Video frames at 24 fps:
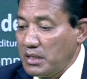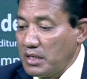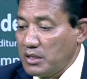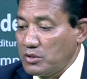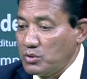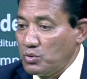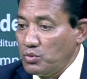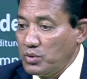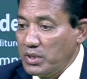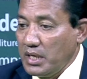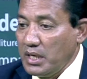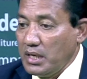
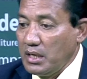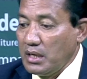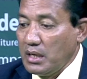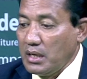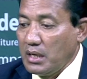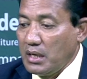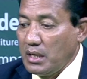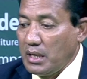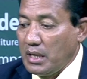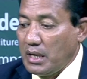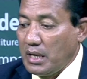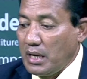Today
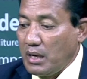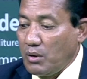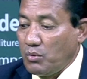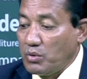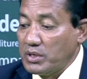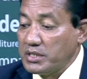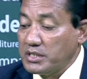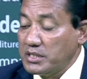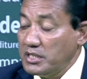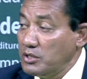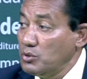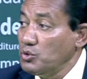
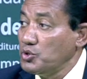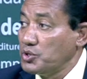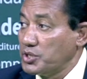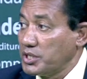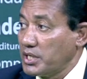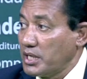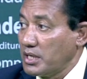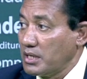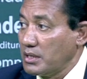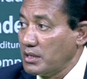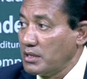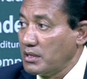our
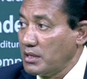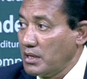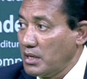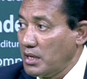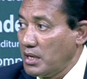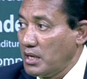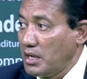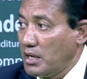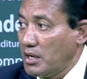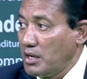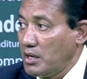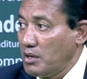situation,
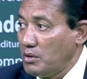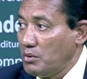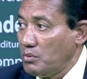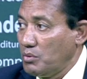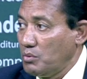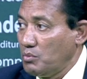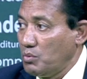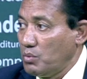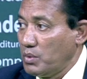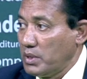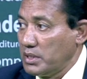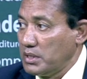
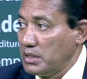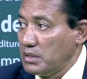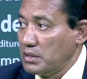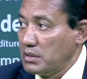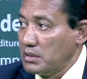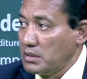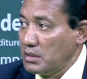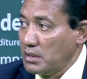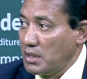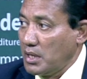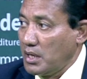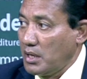
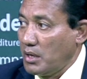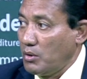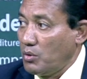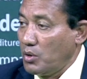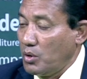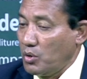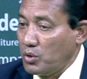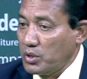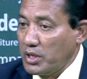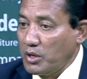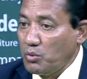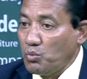
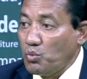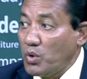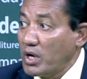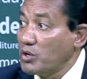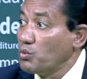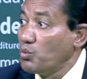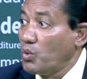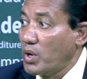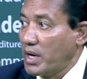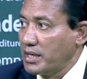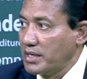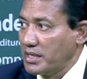only
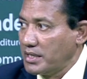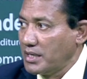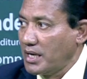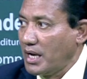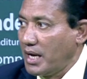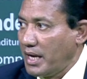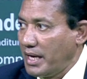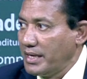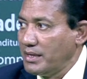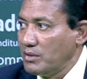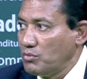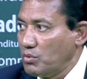one word
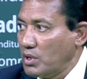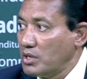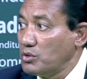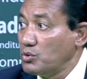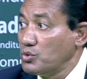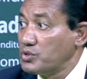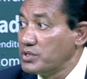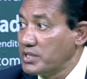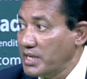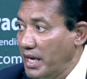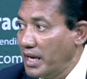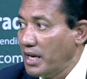I want to
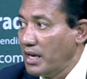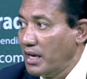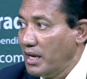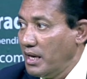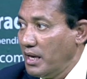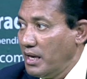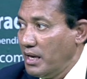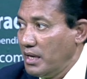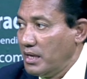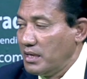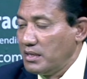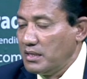say,
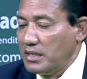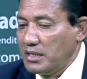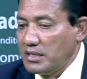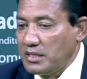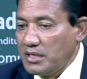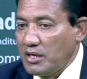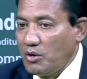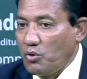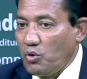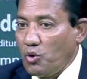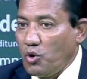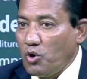
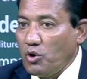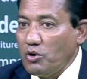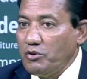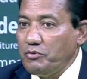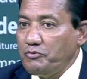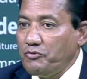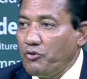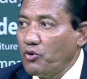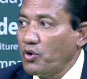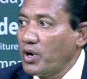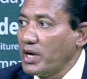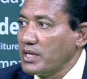that all
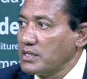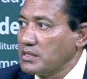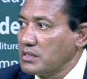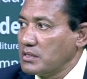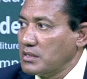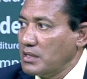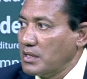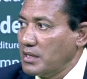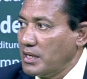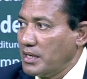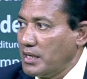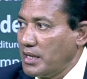
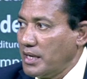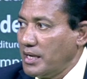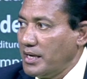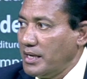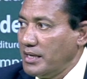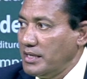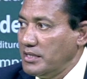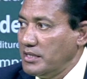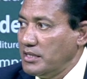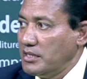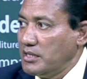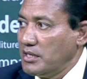focus
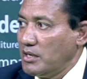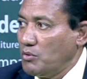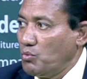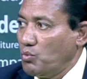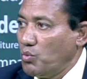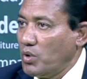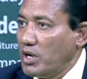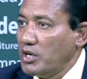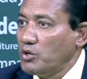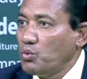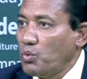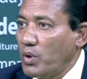in the
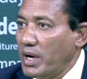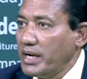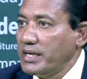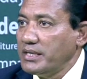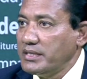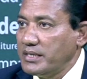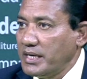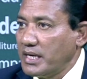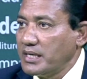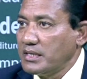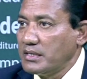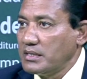
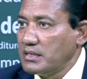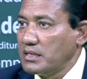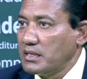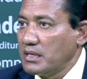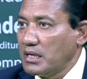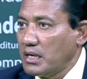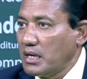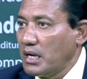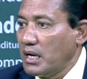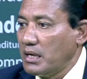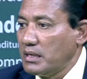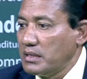worldwide and
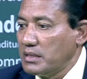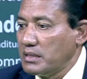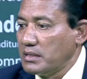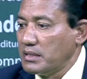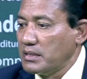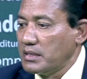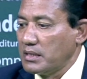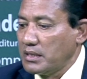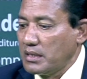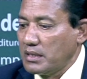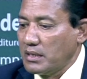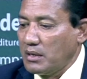
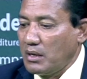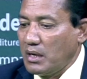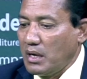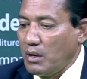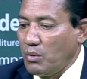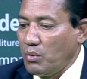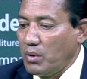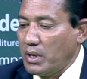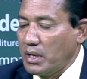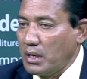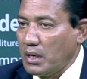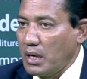
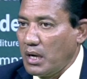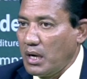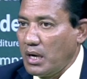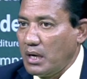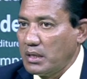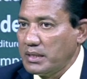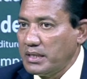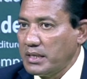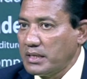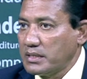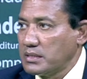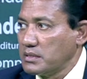our
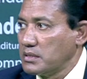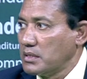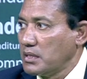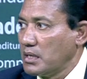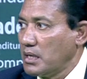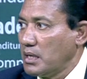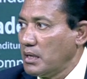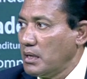others